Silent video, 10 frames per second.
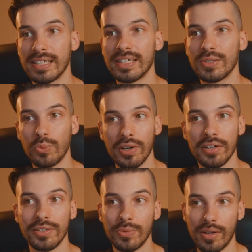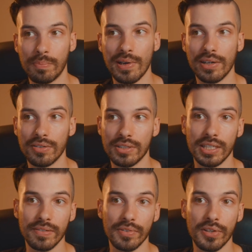six 100 watt panels,
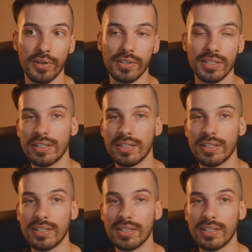even though it